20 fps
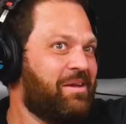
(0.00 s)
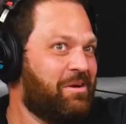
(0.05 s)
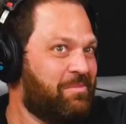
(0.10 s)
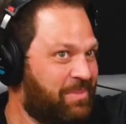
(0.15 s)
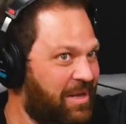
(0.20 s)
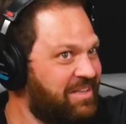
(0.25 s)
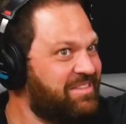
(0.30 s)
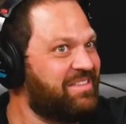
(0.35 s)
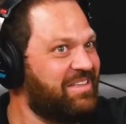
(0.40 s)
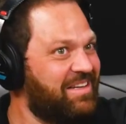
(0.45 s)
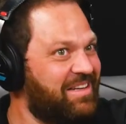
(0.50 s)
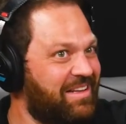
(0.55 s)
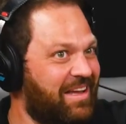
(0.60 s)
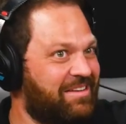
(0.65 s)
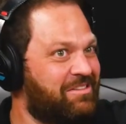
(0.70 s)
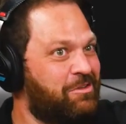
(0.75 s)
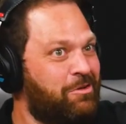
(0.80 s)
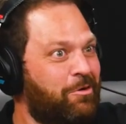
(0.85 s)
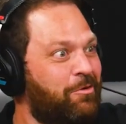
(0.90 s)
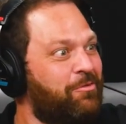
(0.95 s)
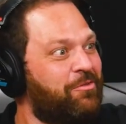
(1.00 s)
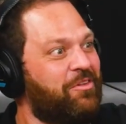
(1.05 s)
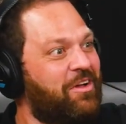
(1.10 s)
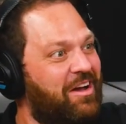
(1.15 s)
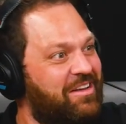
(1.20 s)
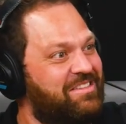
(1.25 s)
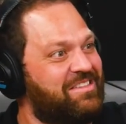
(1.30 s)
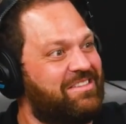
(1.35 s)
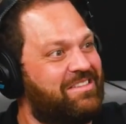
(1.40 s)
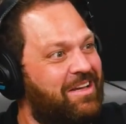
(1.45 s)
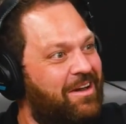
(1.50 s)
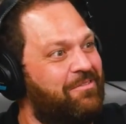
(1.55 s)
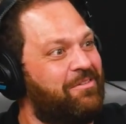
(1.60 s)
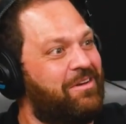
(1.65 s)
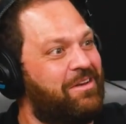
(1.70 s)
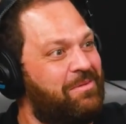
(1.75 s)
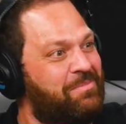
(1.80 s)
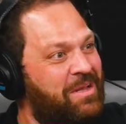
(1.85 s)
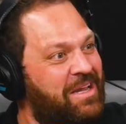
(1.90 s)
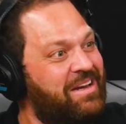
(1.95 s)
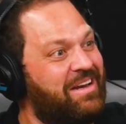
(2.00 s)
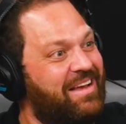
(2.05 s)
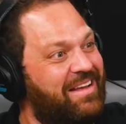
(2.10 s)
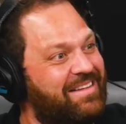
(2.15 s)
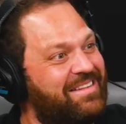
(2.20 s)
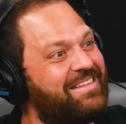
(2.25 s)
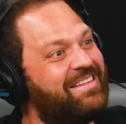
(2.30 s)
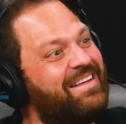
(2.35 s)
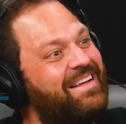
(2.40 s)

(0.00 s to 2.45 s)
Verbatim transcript: you're basically like tooth floss is covering your penis.